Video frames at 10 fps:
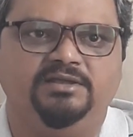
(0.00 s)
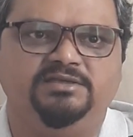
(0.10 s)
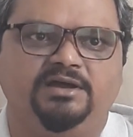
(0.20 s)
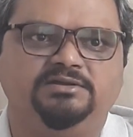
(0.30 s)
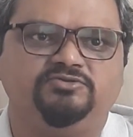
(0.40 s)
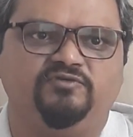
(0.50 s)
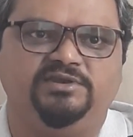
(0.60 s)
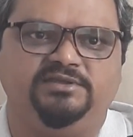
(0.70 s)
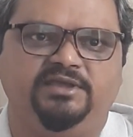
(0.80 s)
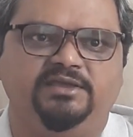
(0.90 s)
A young
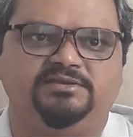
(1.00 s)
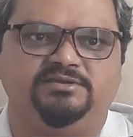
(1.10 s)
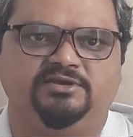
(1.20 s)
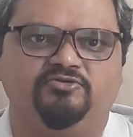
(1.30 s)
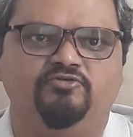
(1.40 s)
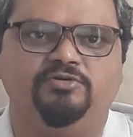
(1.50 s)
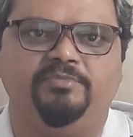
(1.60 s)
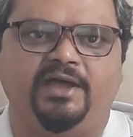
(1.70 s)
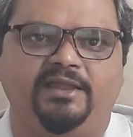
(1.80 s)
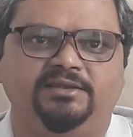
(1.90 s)

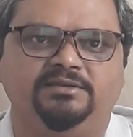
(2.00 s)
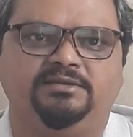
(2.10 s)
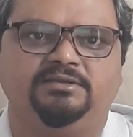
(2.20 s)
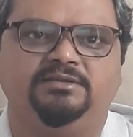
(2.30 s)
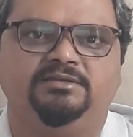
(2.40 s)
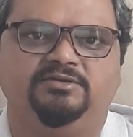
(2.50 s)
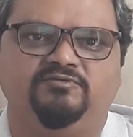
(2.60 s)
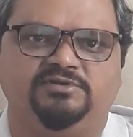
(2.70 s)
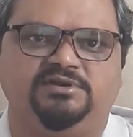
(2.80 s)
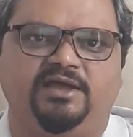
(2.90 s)
28-year-old man
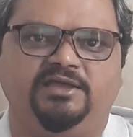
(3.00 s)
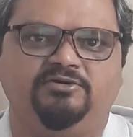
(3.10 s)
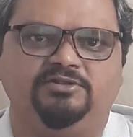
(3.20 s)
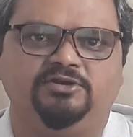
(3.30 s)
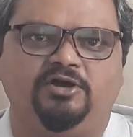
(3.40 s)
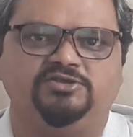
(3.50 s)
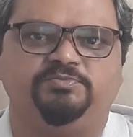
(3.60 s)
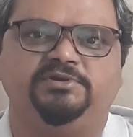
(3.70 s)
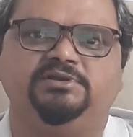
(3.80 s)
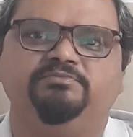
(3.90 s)
was lying on the
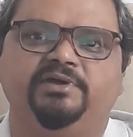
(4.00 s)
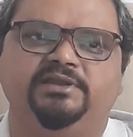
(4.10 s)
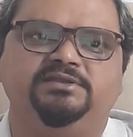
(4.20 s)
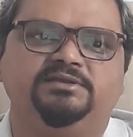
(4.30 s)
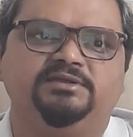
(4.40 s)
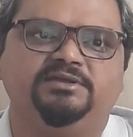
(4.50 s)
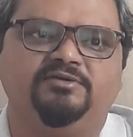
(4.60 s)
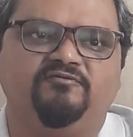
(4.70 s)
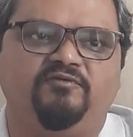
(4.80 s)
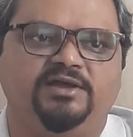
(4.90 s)
hospital bed
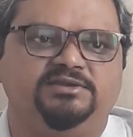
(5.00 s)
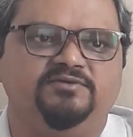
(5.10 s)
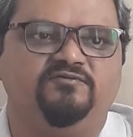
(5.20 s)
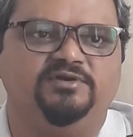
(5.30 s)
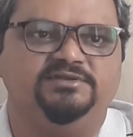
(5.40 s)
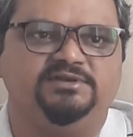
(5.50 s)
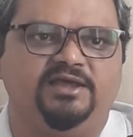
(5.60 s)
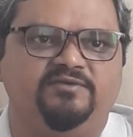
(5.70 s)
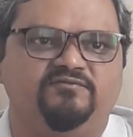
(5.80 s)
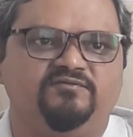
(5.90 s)
fighting for his
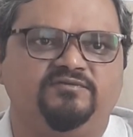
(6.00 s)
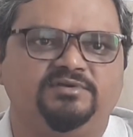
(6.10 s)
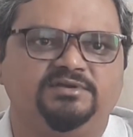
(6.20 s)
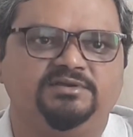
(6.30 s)
life.